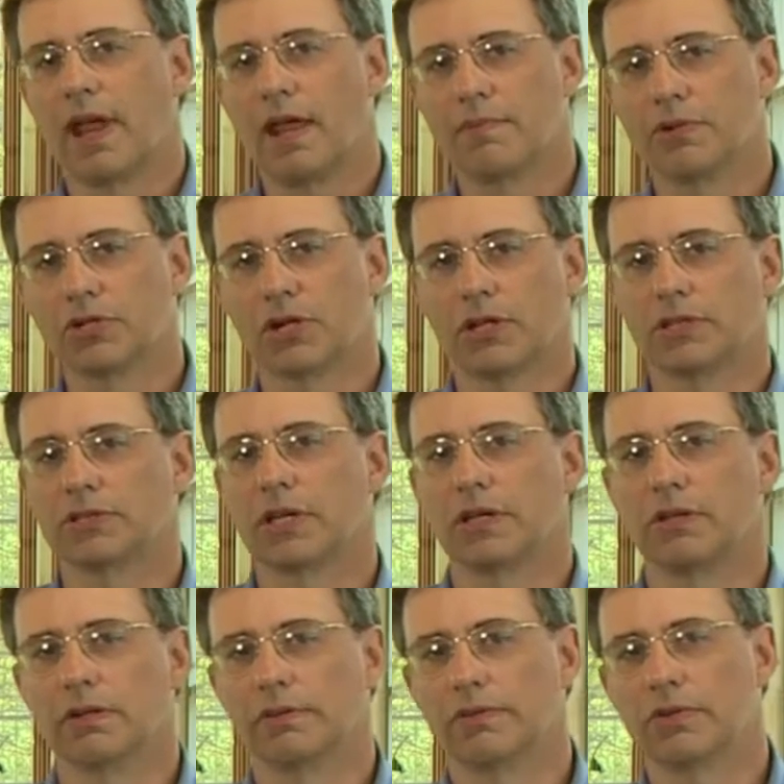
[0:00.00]
at Michigan State
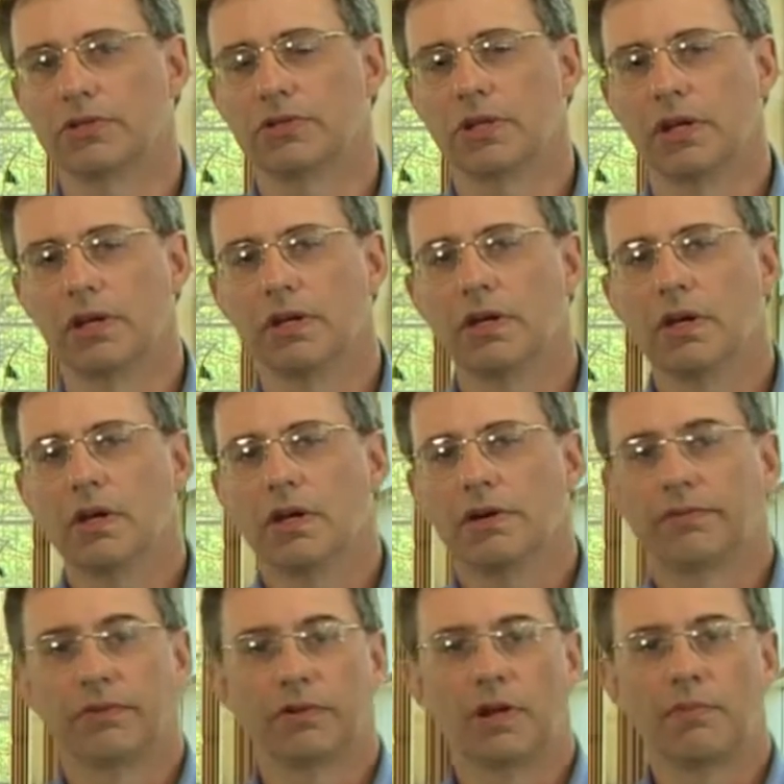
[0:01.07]
University
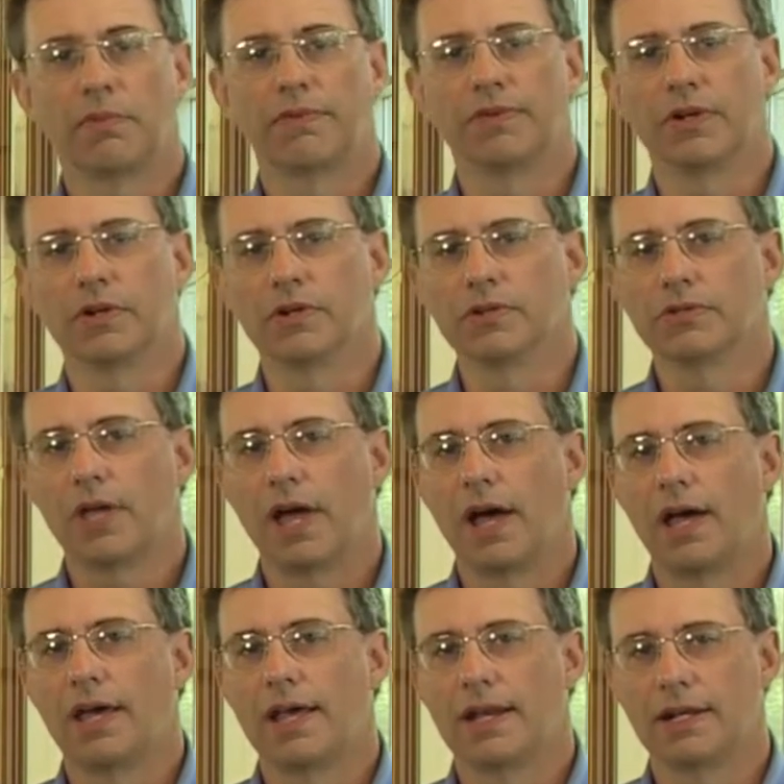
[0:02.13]
for a number of years. Uh,
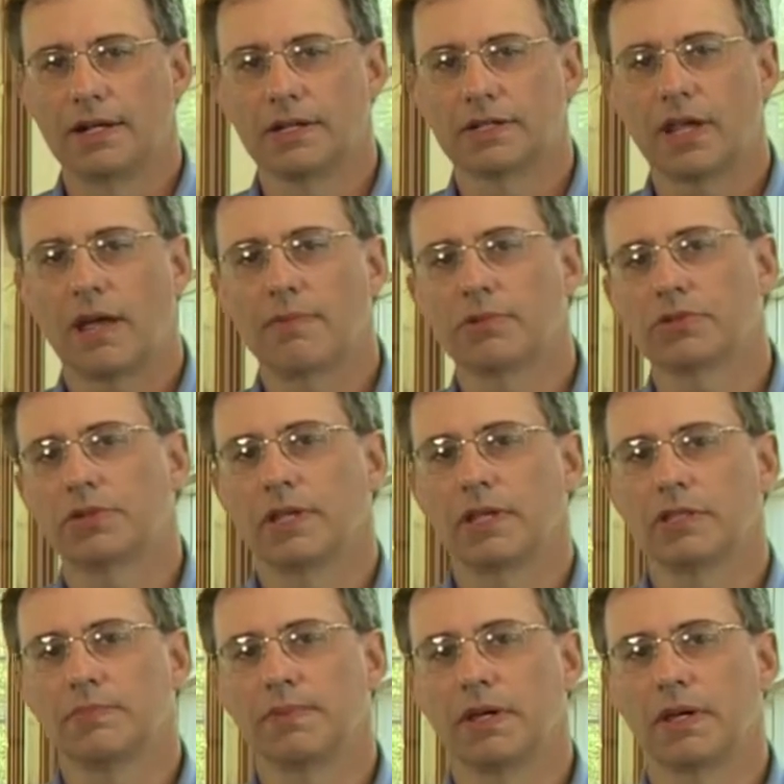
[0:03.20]
and it is chemistry
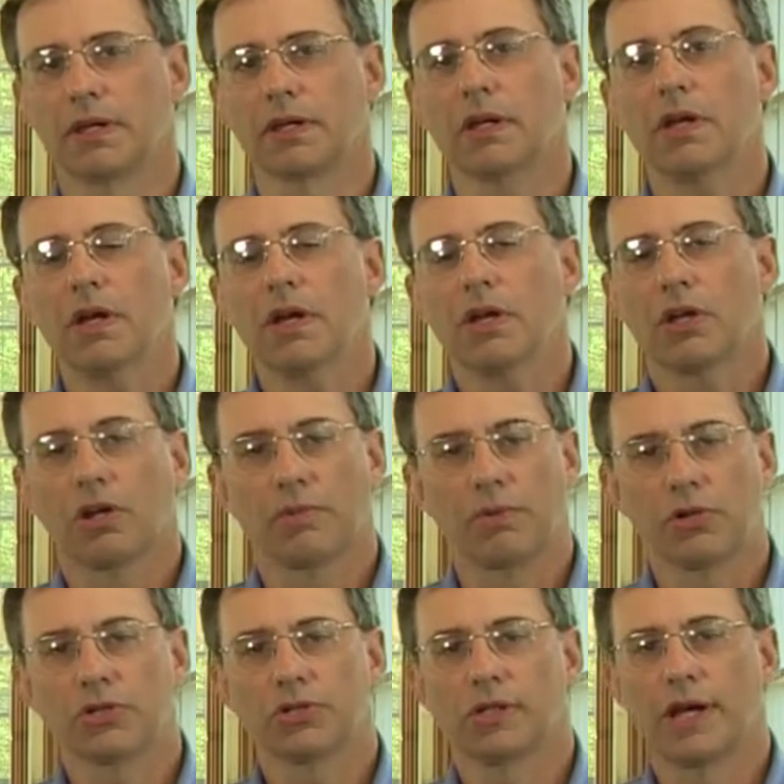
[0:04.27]
that's being
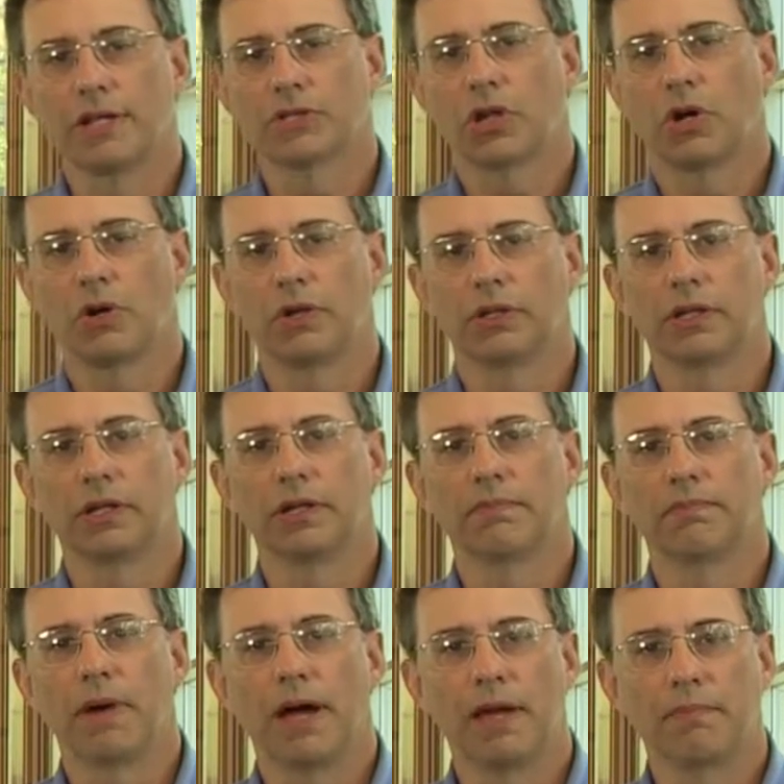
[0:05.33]
commercialized currently
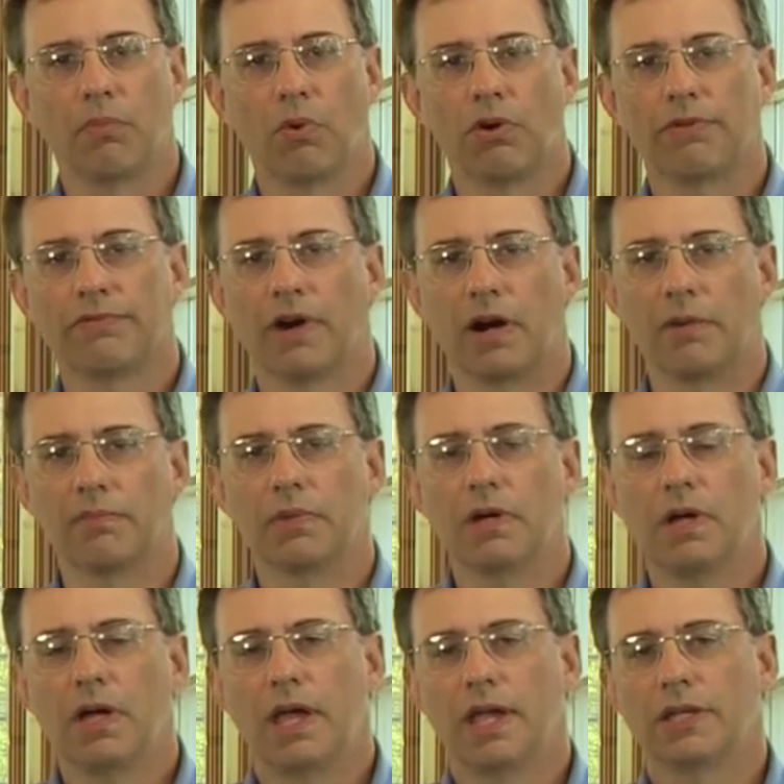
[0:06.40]
by BoroPharm,
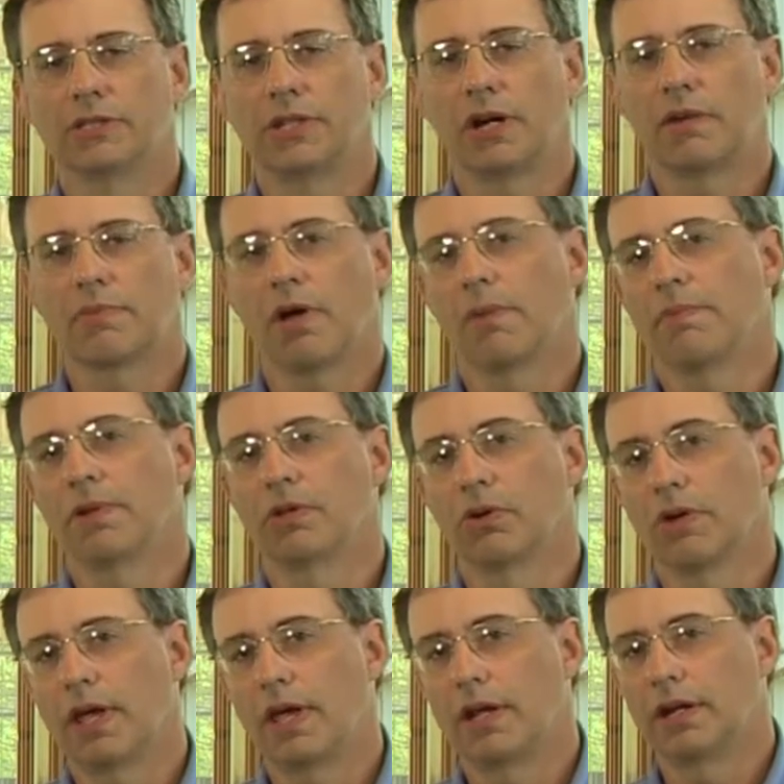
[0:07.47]
a startup company
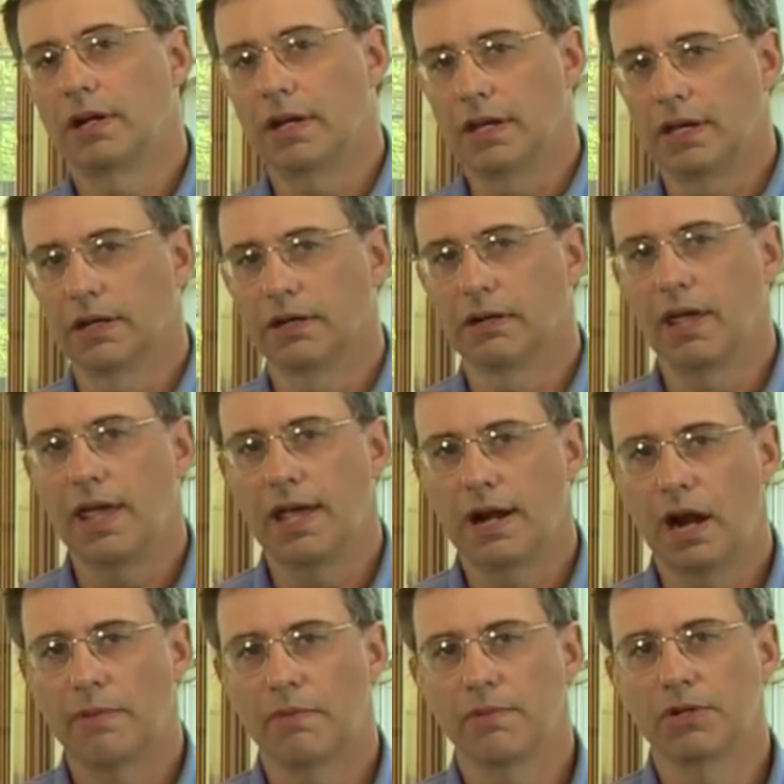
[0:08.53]
located in Ann
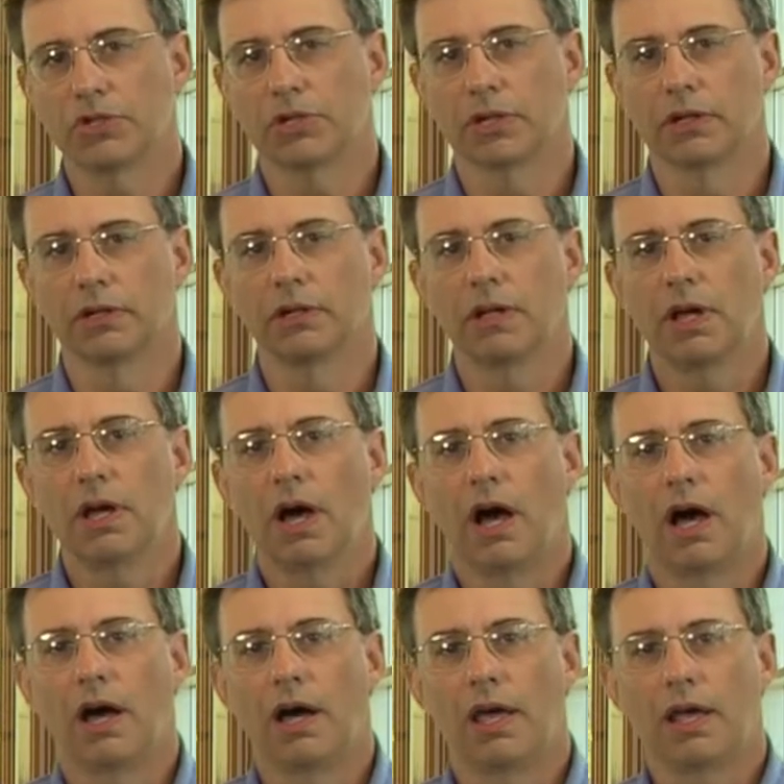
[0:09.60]
Arbor, Michigan,
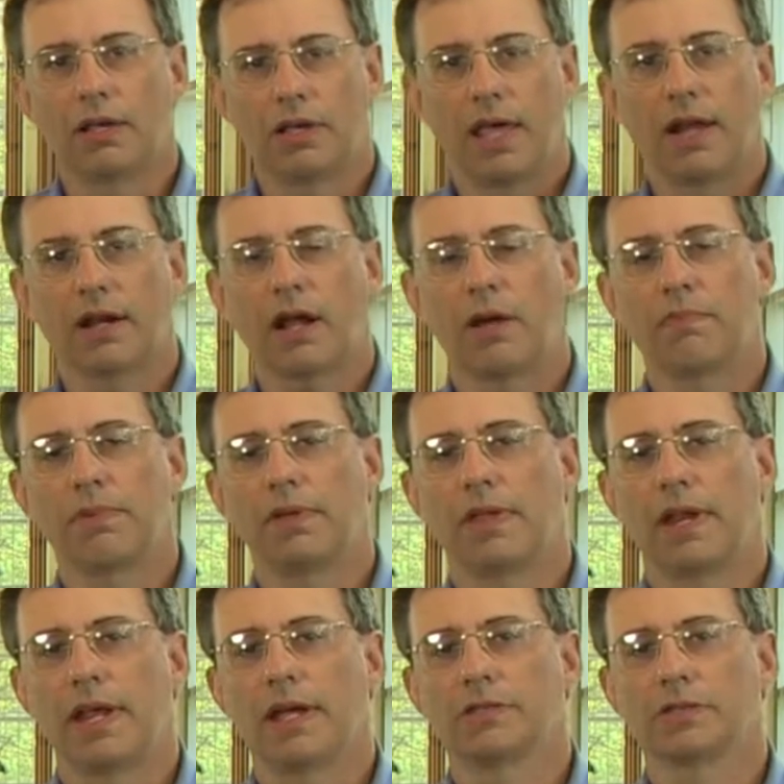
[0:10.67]
uh, and a company
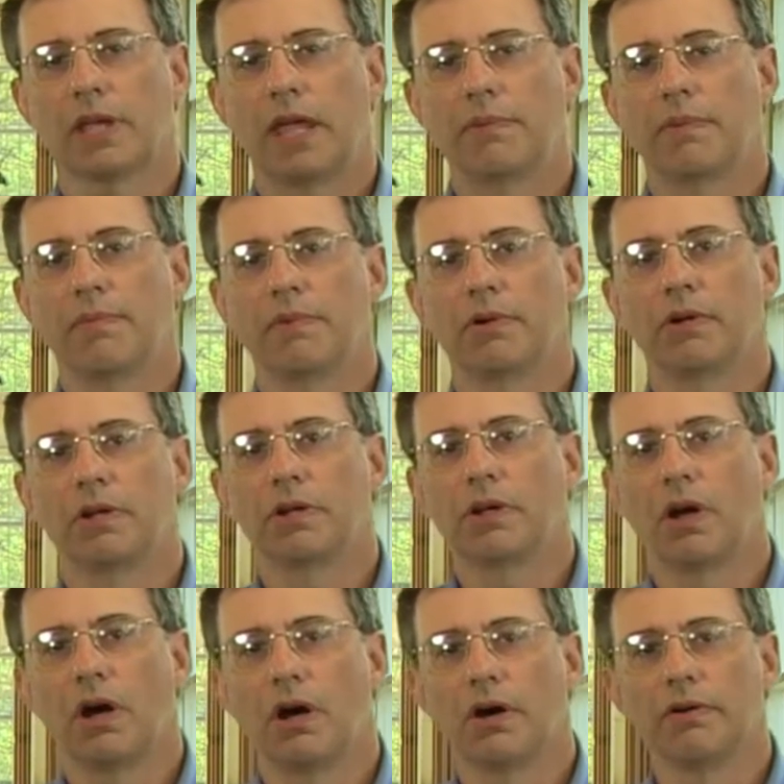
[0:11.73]
that has the capability
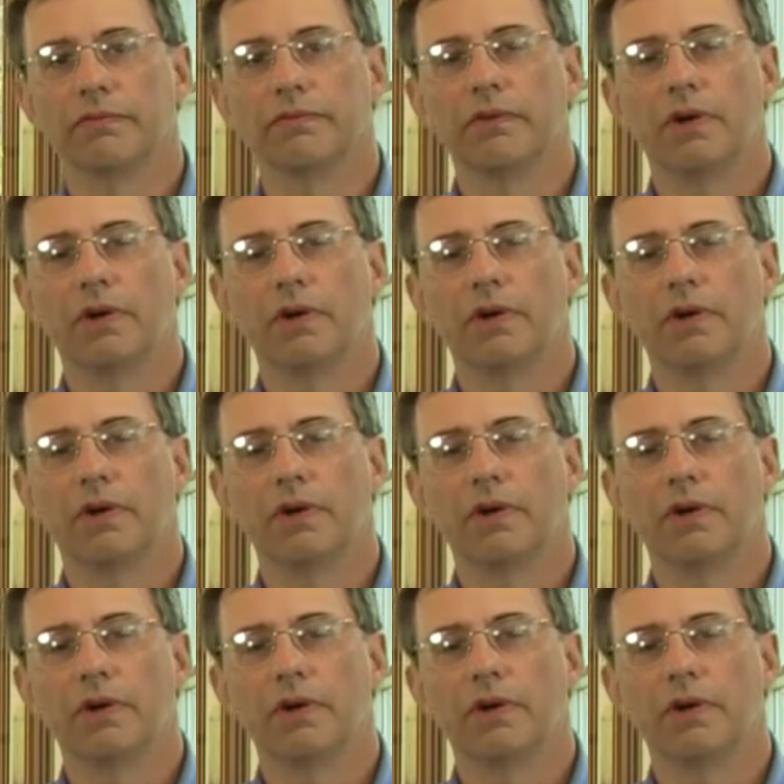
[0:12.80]
of